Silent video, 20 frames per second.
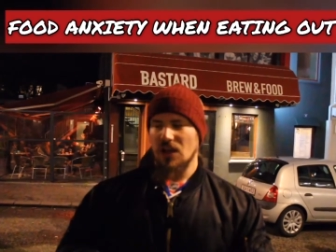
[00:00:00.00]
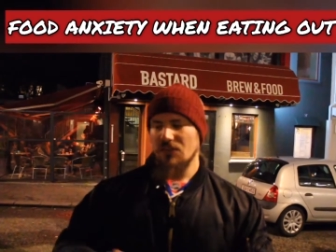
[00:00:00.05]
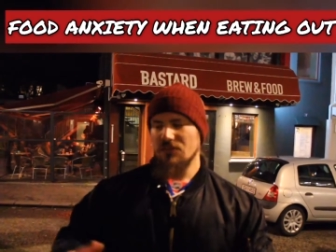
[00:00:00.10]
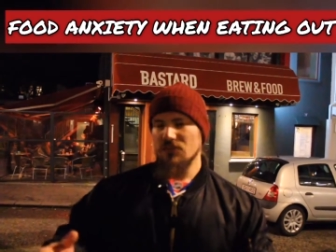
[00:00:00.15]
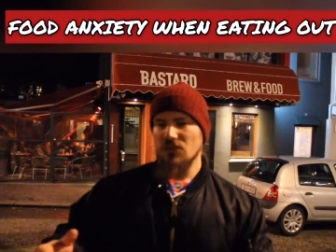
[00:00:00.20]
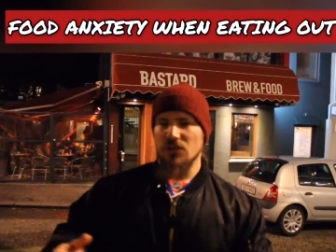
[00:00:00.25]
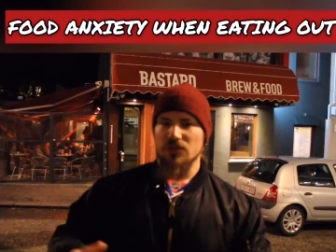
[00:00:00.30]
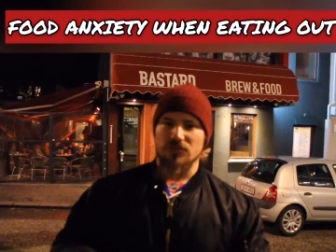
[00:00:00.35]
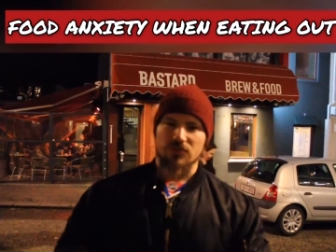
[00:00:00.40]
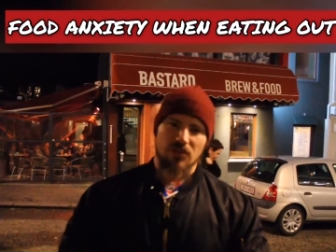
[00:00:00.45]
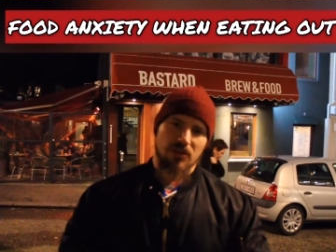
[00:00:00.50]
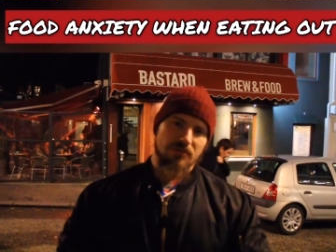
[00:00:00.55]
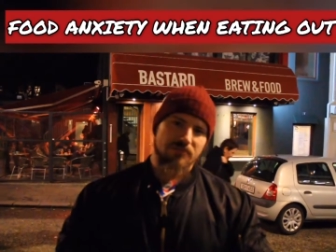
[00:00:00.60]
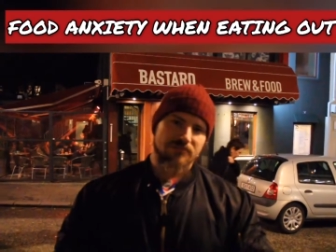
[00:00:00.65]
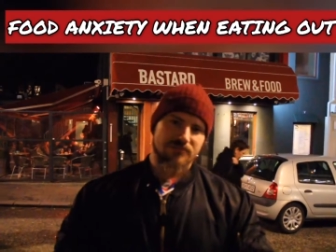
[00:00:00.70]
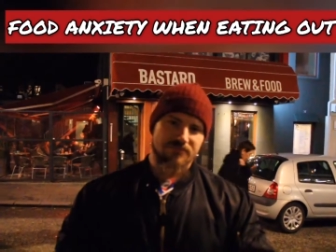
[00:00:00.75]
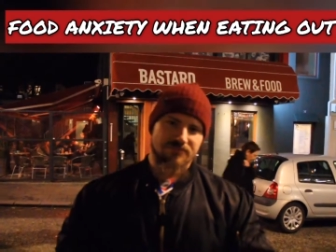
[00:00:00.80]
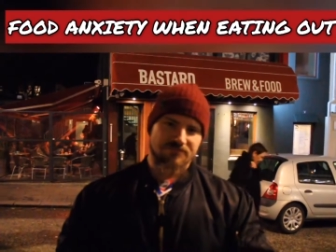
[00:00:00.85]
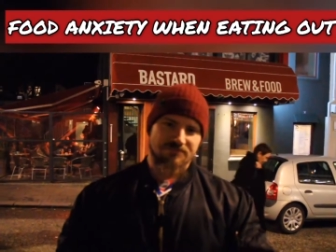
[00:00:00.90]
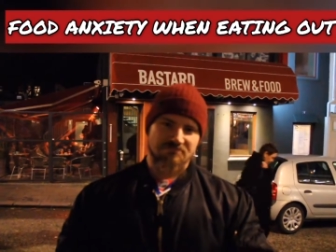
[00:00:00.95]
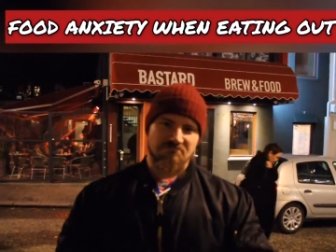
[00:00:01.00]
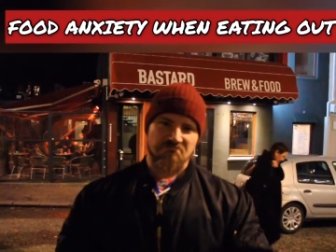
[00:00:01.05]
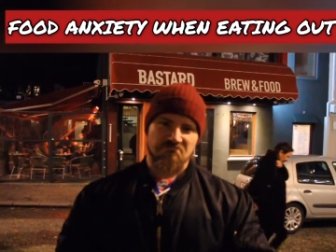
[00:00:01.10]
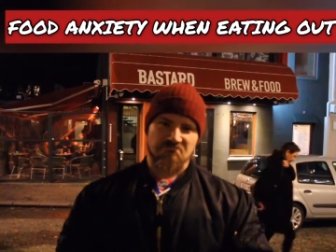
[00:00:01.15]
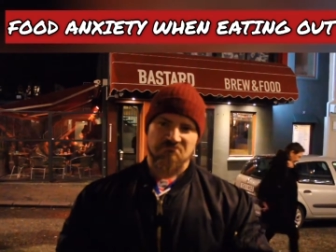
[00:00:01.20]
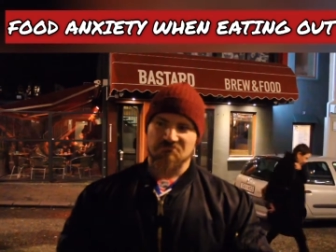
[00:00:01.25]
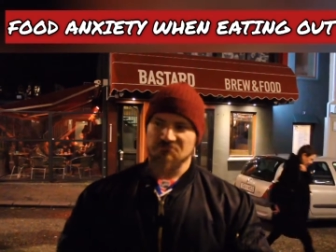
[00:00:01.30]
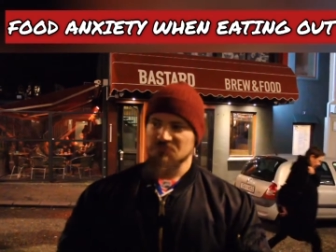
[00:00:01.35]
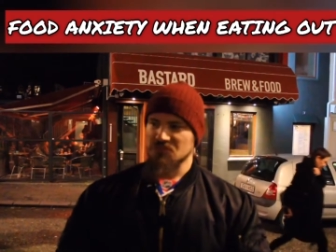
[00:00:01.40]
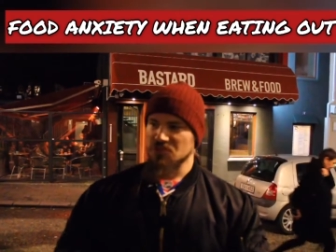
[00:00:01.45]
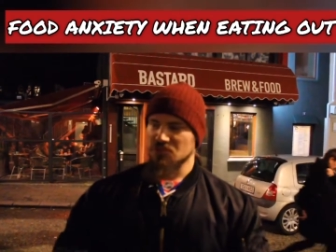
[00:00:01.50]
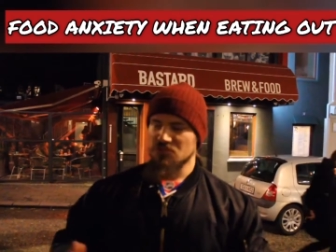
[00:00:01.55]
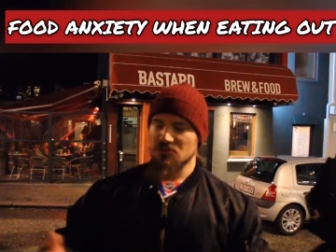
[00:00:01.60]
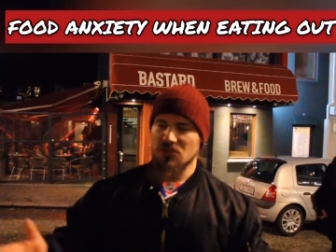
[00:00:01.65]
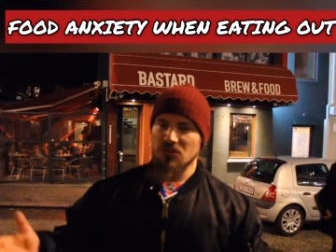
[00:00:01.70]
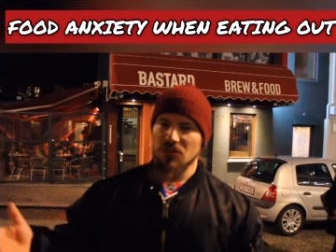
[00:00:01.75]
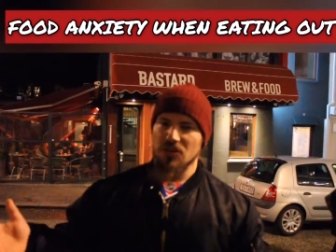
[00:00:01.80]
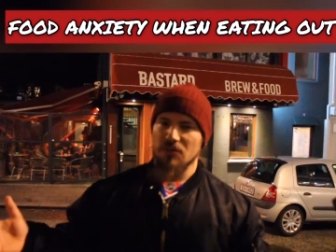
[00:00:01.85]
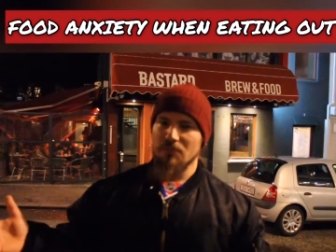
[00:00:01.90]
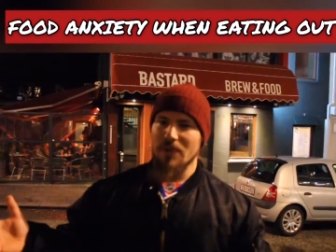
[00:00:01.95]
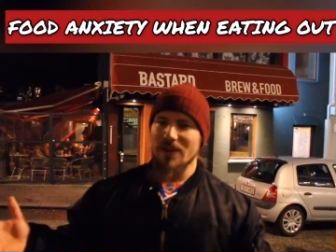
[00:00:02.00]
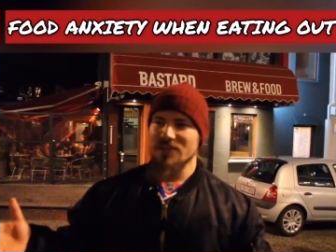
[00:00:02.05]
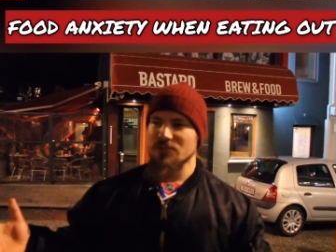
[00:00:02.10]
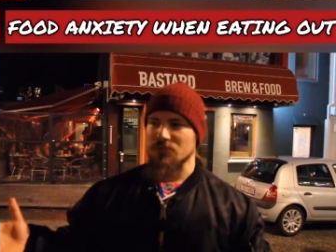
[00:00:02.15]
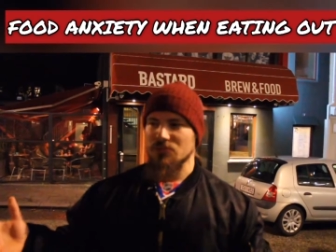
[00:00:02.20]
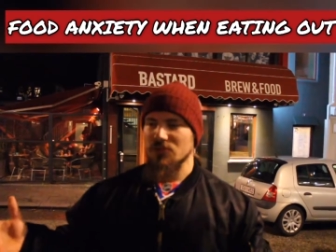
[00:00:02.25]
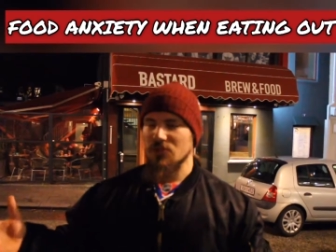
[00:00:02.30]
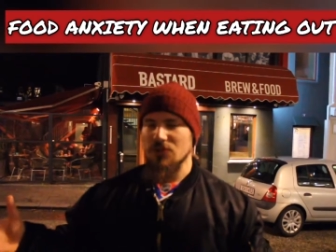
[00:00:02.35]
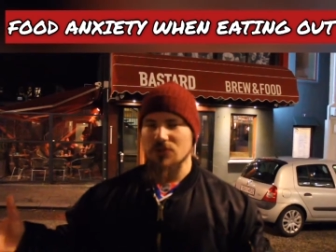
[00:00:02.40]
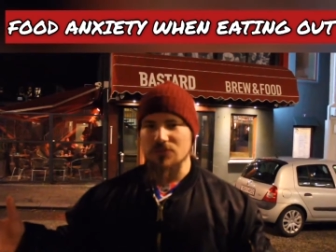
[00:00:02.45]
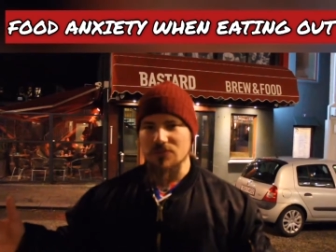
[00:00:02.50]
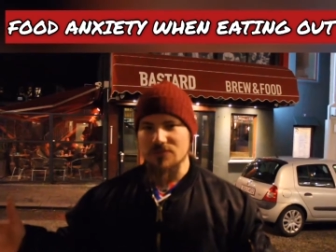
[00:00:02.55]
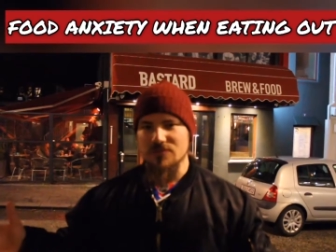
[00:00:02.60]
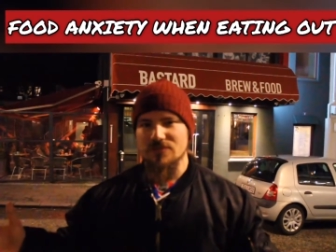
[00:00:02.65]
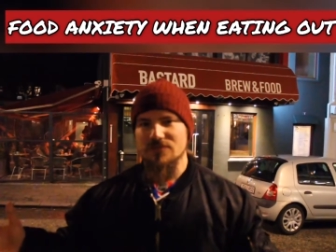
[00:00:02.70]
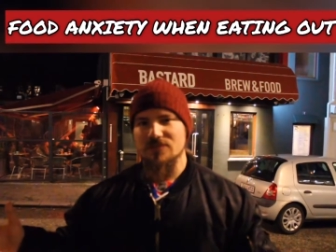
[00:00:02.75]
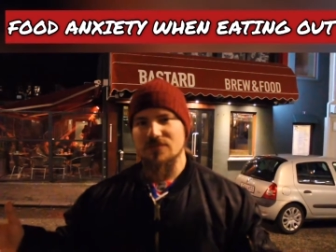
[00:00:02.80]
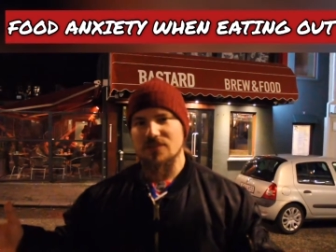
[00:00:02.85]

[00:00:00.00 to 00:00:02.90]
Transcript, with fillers: Have an ice cream. It's not going to mess with you.